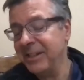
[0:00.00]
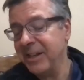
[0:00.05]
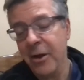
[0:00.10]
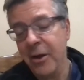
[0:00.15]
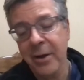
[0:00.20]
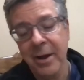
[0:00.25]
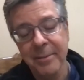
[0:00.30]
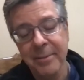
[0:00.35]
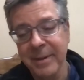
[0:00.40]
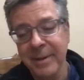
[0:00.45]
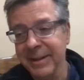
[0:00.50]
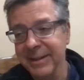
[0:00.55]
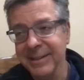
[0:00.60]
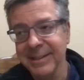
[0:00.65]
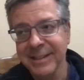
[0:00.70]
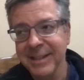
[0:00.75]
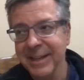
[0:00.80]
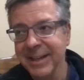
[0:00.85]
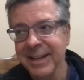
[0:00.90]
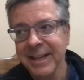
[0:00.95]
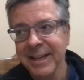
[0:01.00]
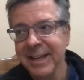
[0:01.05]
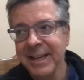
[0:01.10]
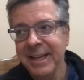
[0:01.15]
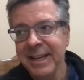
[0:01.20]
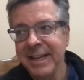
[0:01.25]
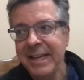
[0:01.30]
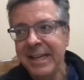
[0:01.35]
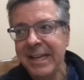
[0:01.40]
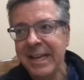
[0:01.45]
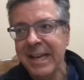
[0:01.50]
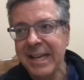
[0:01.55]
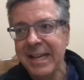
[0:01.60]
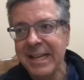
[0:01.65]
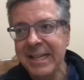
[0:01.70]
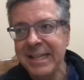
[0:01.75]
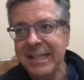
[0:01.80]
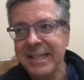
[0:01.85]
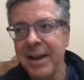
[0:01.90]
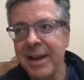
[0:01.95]
No, I, it's uh,
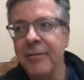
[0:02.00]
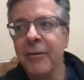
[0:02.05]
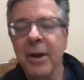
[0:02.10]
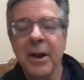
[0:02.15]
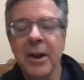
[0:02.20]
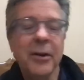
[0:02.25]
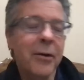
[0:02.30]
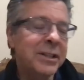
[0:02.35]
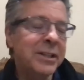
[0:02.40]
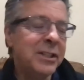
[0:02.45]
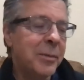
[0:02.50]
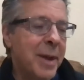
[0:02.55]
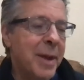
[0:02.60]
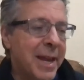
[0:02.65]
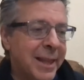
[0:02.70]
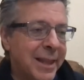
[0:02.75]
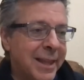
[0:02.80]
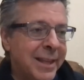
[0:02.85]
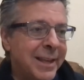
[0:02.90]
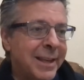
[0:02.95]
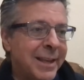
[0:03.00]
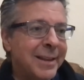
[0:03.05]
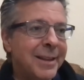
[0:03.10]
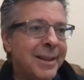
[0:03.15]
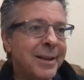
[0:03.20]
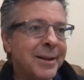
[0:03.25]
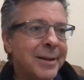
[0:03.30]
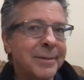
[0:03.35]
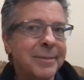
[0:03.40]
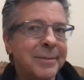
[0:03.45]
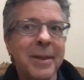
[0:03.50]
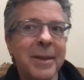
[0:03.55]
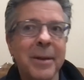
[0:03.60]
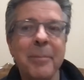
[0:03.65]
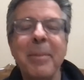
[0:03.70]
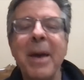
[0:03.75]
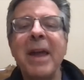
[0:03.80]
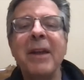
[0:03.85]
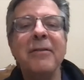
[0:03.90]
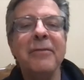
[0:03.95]
never underestimate the the the
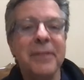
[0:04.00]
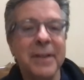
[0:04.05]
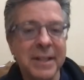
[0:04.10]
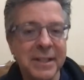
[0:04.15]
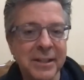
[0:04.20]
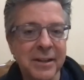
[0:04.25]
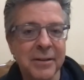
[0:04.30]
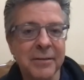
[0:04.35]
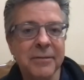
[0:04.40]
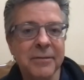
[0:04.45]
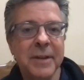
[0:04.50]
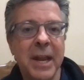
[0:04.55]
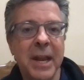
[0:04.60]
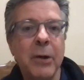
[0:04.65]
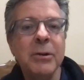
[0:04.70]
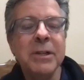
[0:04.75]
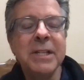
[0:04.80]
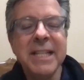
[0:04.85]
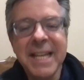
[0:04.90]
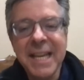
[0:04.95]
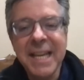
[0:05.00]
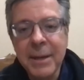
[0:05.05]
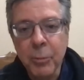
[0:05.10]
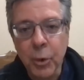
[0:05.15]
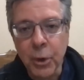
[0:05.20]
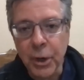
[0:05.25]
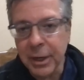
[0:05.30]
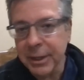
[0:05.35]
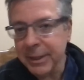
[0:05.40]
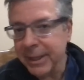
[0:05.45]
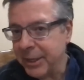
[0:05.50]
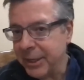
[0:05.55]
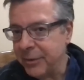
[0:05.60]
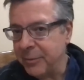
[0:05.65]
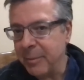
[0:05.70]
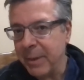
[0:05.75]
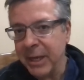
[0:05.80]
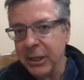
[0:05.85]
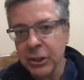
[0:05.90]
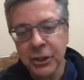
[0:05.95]
benefits of you know teamwork, like you
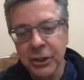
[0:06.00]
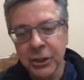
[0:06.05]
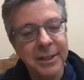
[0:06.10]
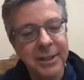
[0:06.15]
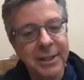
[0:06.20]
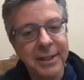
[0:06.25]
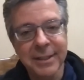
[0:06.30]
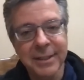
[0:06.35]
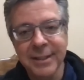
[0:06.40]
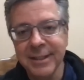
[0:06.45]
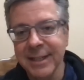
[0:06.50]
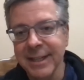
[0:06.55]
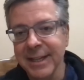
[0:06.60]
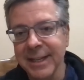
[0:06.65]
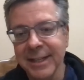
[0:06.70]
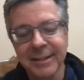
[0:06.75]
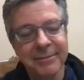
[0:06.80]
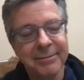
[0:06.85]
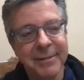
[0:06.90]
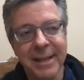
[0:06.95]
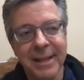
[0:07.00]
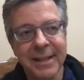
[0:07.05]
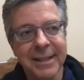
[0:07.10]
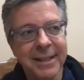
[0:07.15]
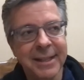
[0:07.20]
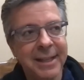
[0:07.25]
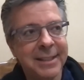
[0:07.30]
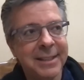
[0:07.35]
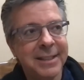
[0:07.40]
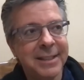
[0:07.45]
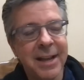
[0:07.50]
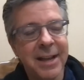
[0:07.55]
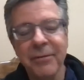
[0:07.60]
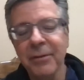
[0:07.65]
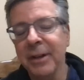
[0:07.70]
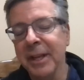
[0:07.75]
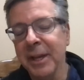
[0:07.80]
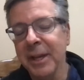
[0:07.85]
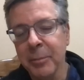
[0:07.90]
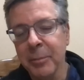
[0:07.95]
mentioned. It uh, it, it
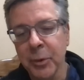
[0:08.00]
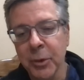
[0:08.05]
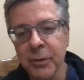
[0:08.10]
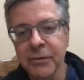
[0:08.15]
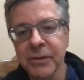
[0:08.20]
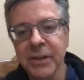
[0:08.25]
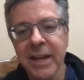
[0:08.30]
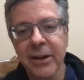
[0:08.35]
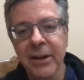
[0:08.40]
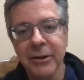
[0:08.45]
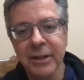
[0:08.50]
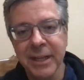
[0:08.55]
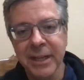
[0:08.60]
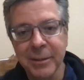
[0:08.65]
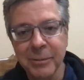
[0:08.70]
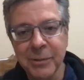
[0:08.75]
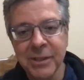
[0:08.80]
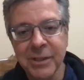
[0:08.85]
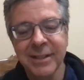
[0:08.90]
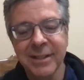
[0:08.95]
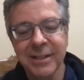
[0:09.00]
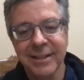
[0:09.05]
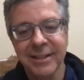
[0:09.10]
definitely improves outcomes.